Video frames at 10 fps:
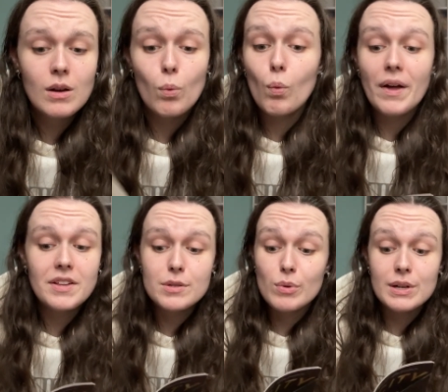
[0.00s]
What
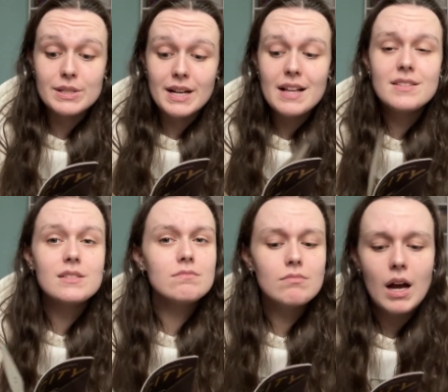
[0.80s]
this war is against,
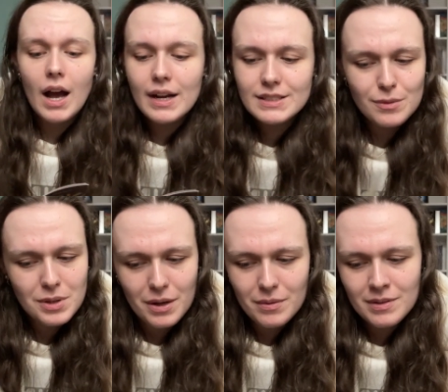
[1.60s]
I don't know.